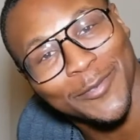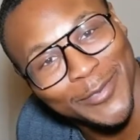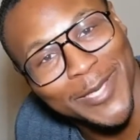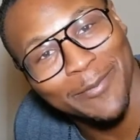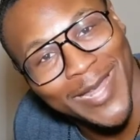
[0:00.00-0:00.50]
can do
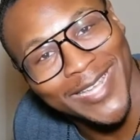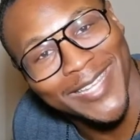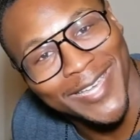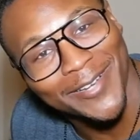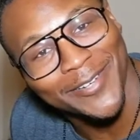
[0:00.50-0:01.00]
something like
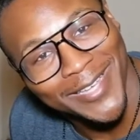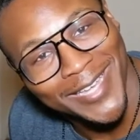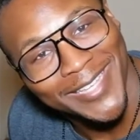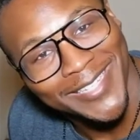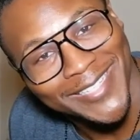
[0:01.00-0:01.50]
that,
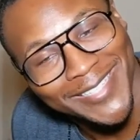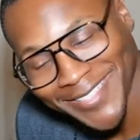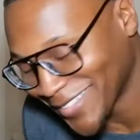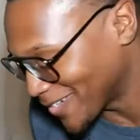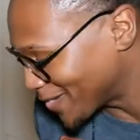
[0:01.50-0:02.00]
okay?
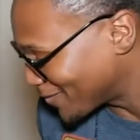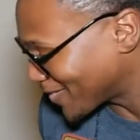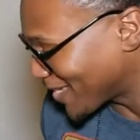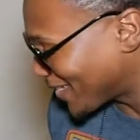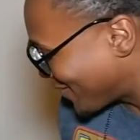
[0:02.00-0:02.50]
You know what
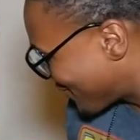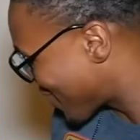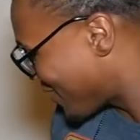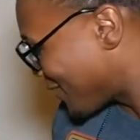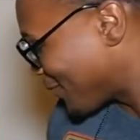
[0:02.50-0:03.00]
I'm saying?
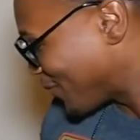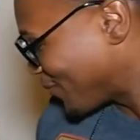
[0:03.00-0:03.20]
Right.